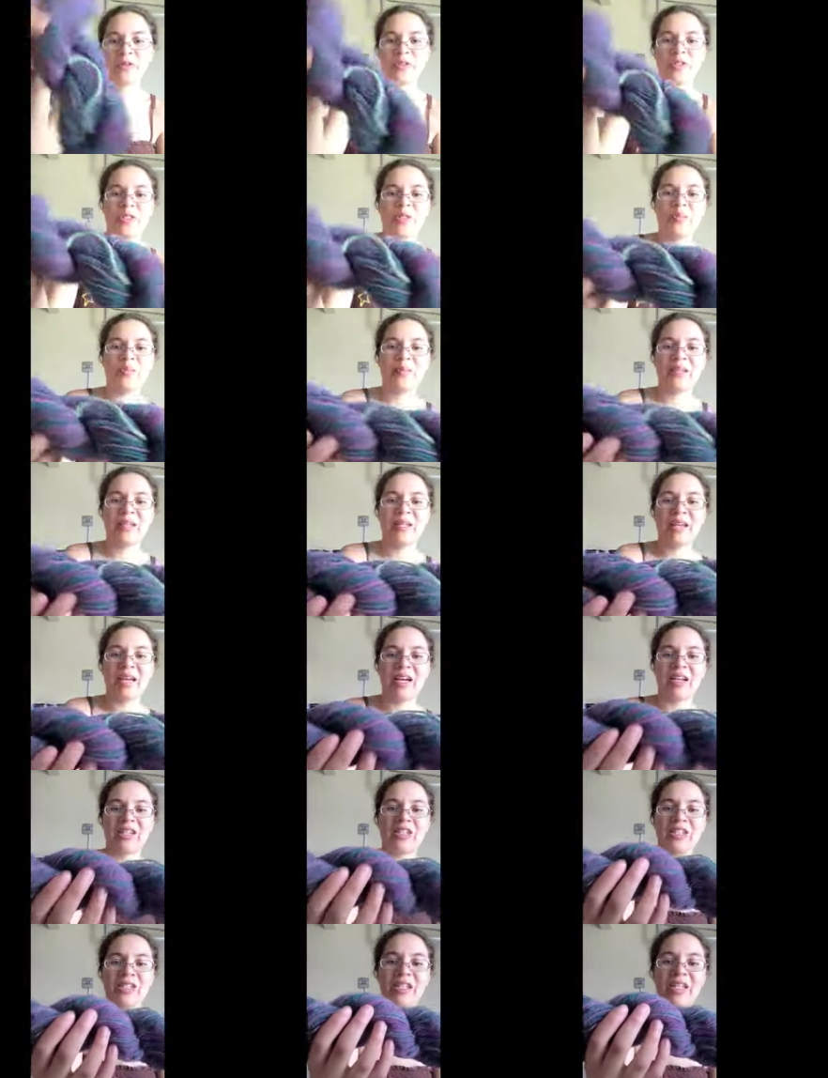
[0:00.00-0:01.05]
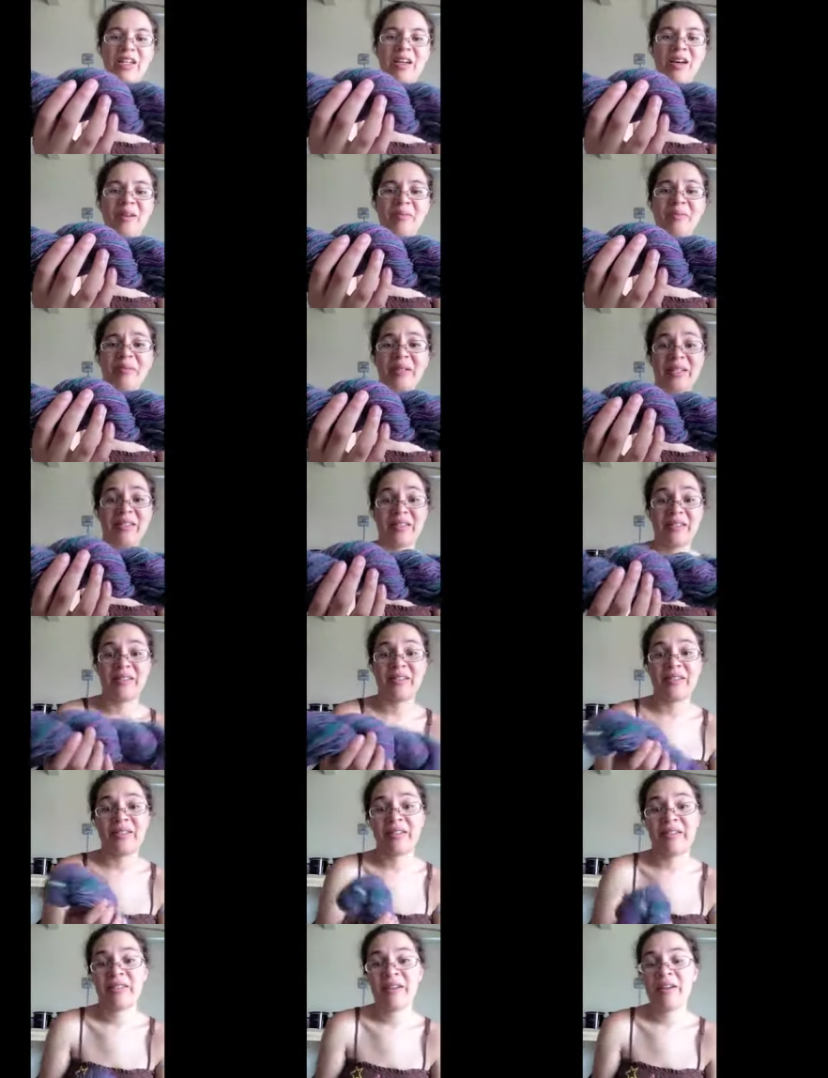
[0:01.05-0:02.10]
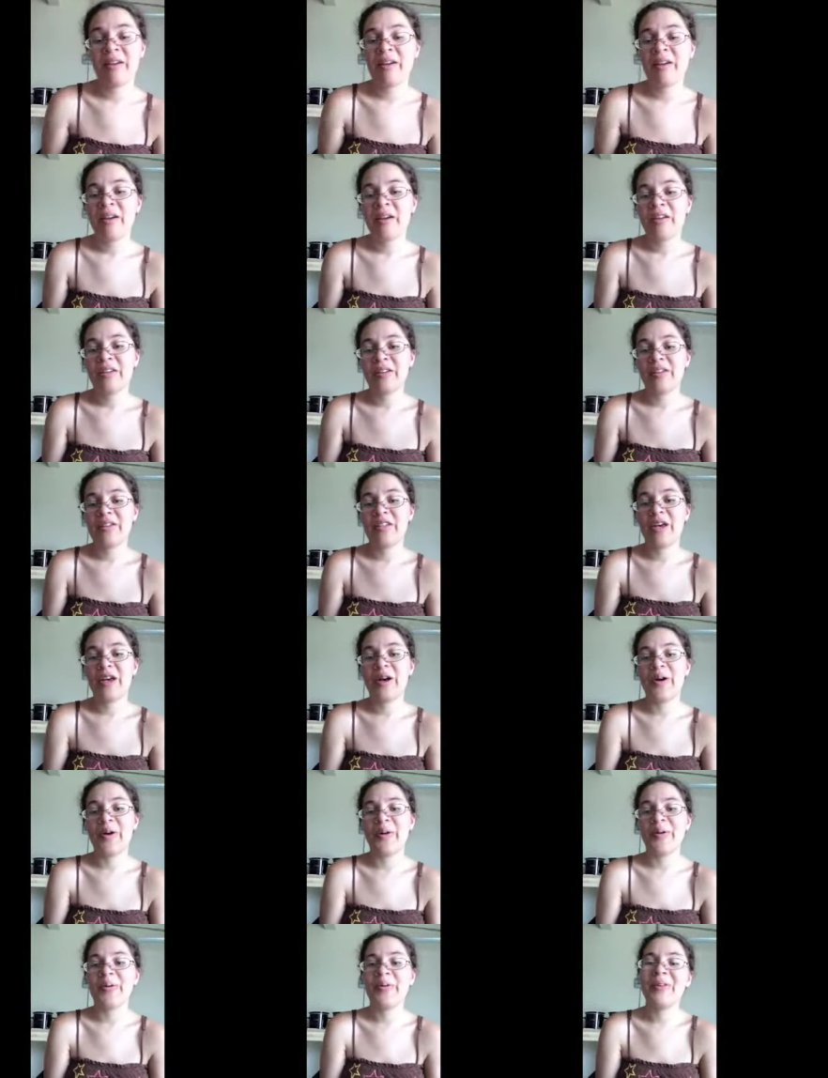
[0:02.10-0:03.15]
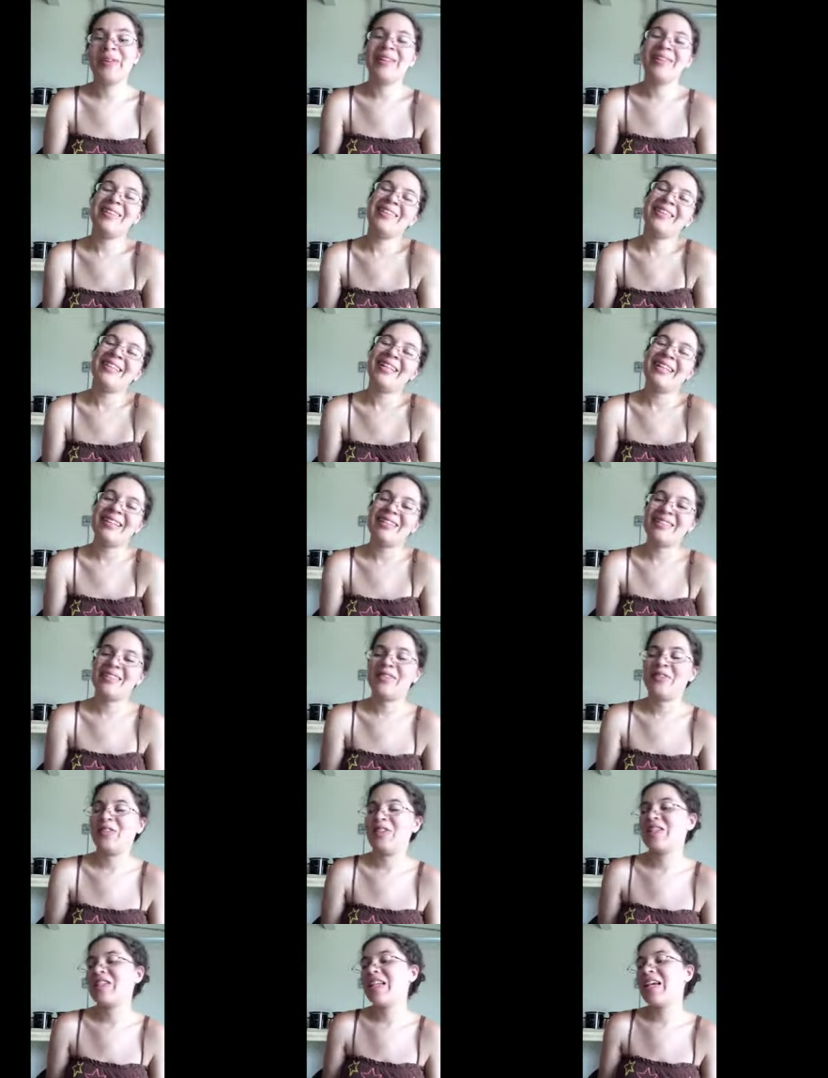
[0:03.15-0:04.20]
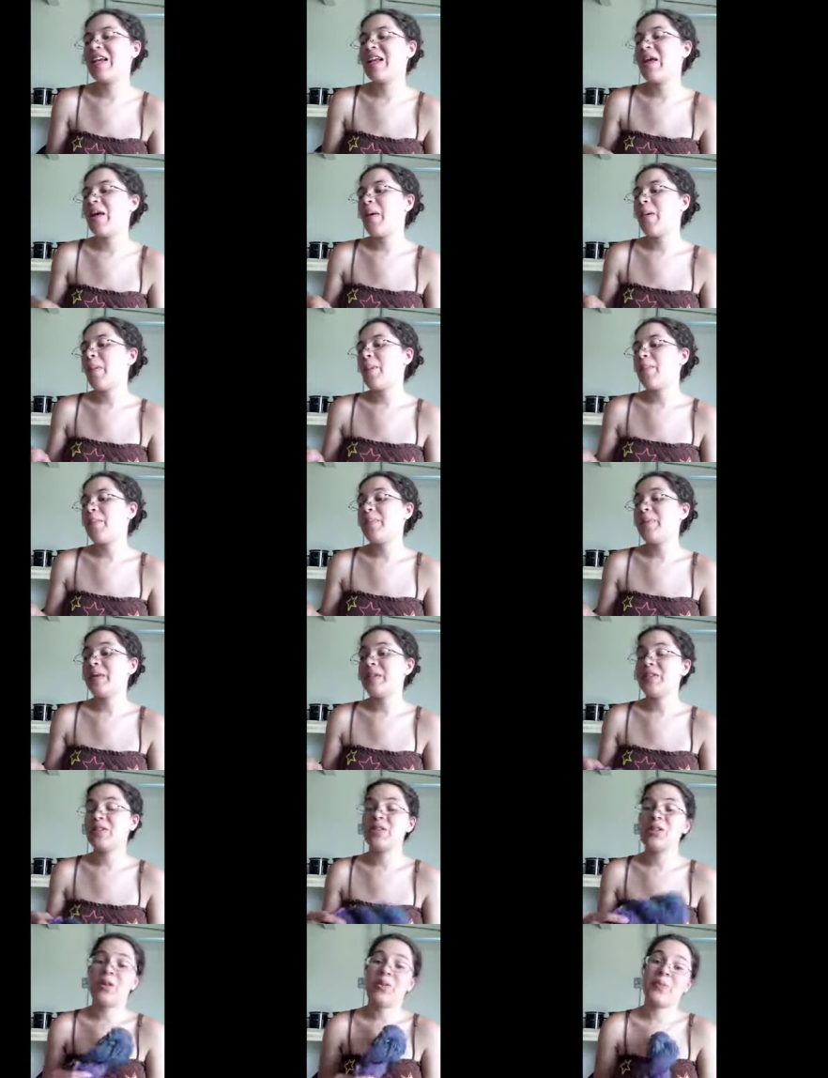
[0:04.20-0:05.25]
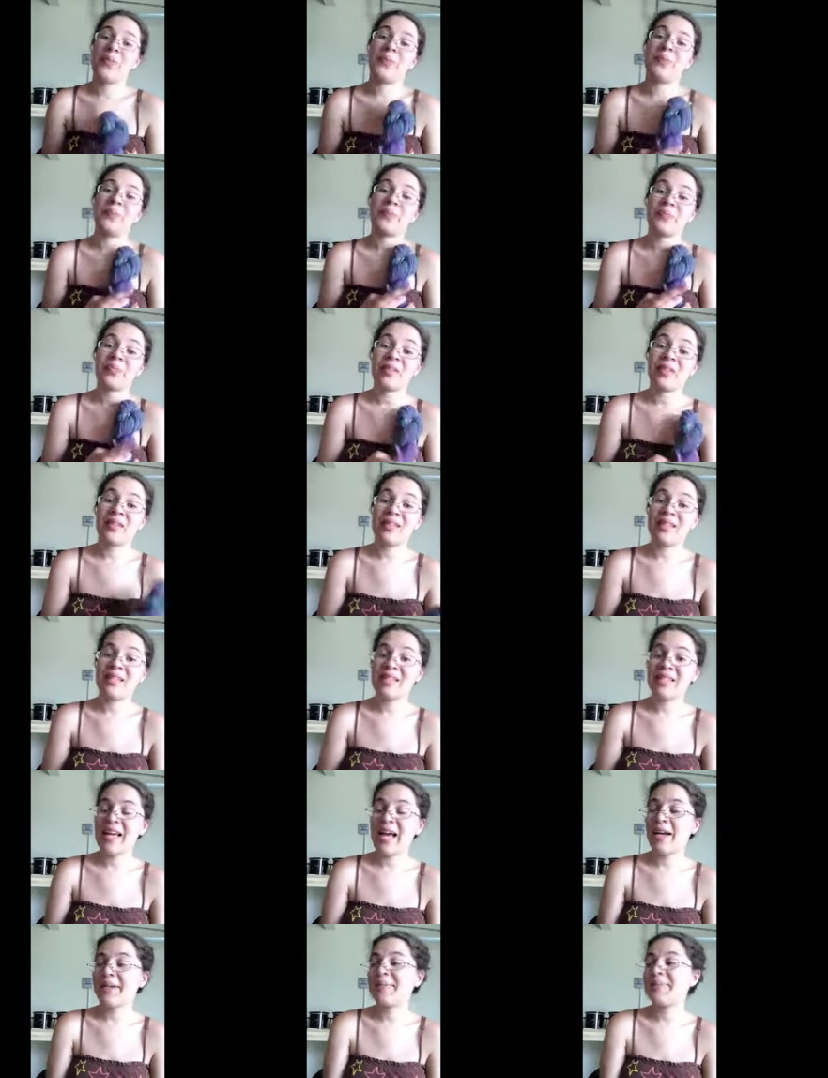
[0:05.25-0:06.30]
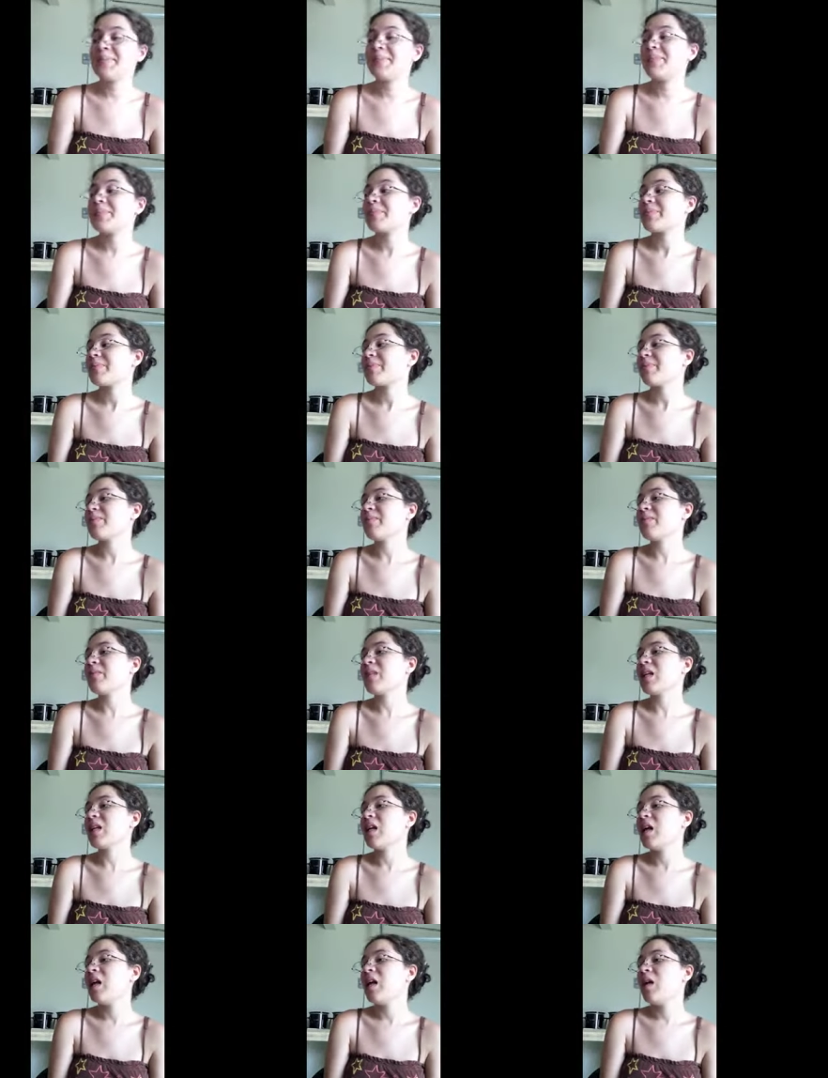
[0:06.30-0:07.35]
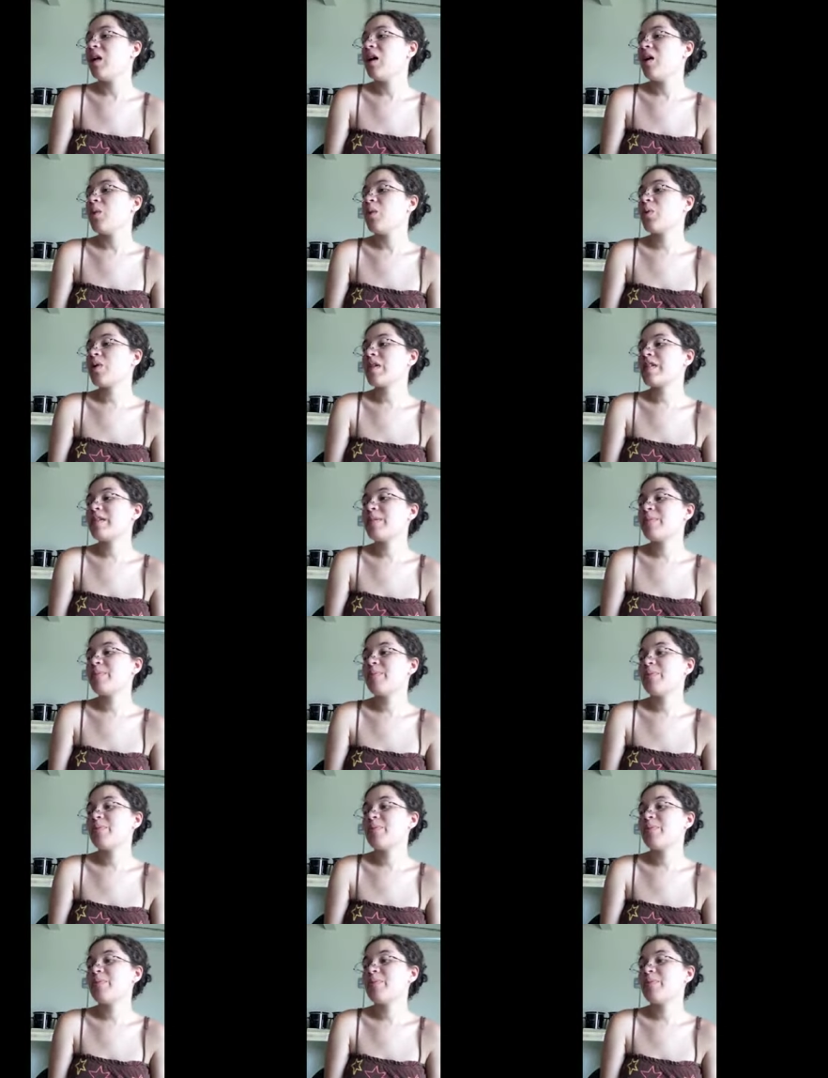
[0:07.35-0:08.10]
to spin, actually, and unpleasant. So that's unfortunate. But so that's that. works in